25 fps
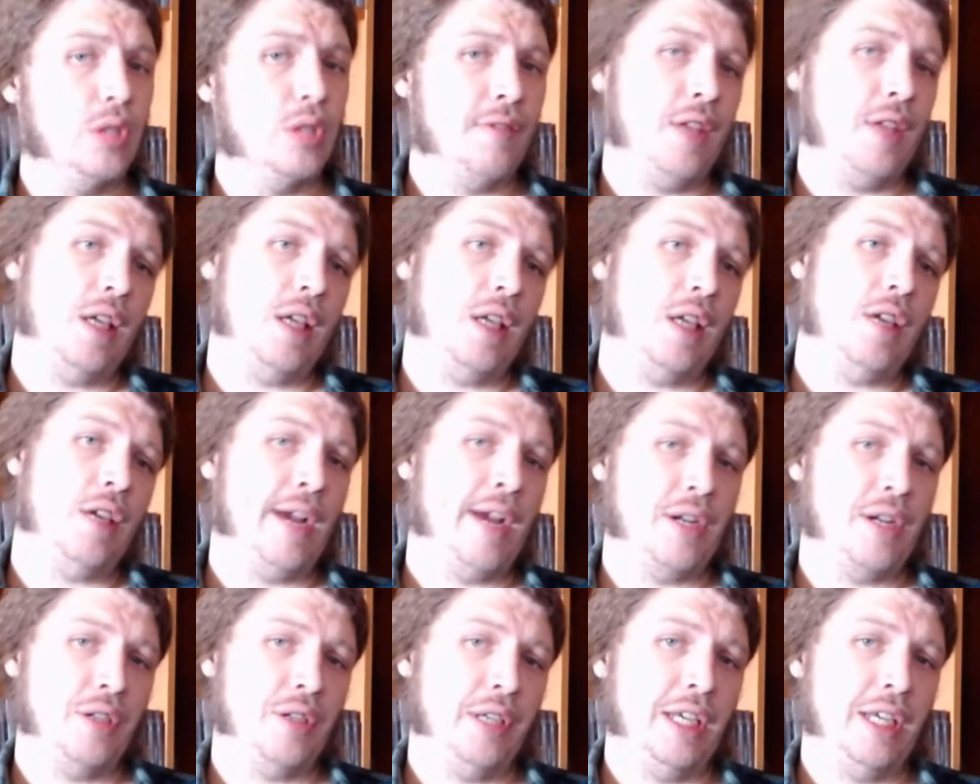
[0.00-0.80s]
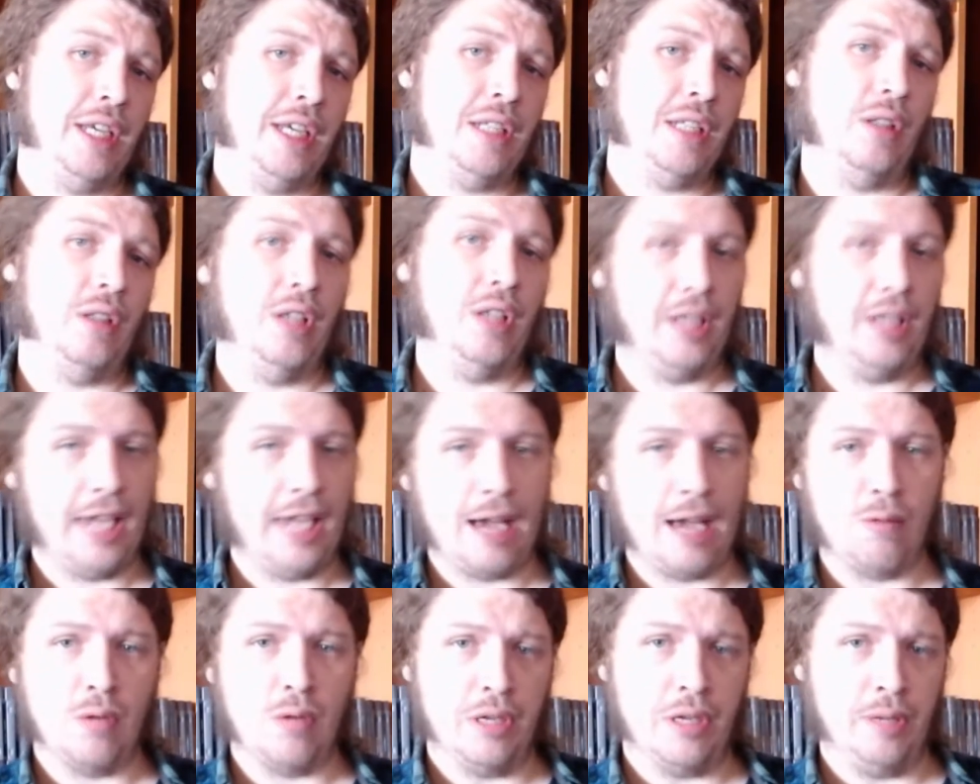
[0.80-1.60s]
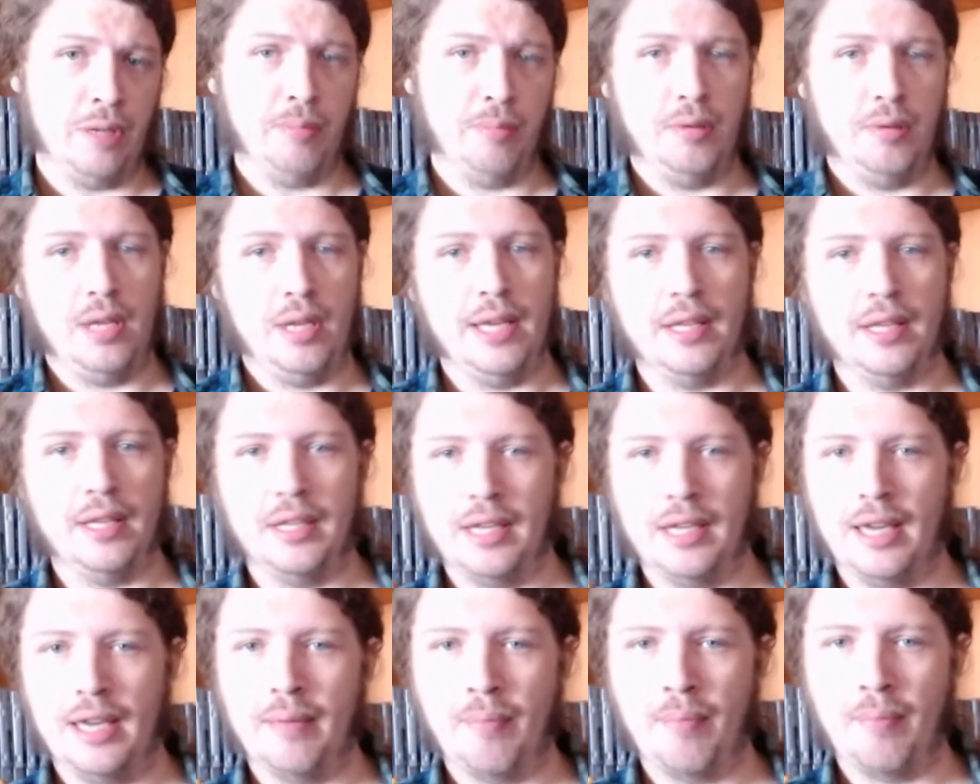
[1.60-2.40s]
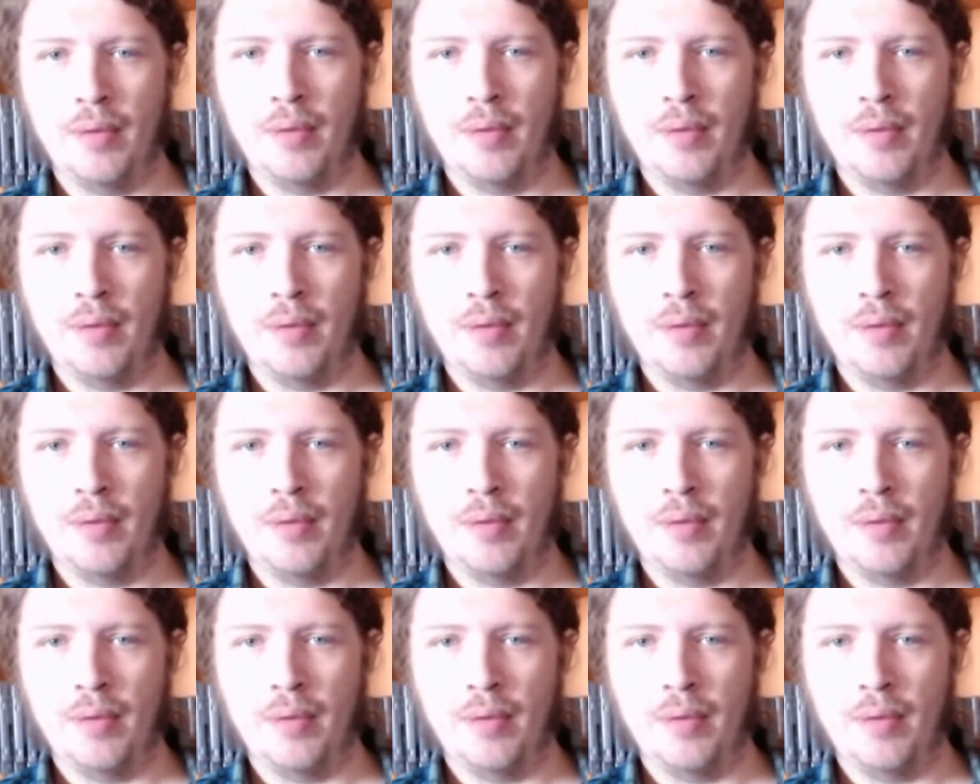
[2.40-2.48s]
that you actually get to look at while you're playing the game.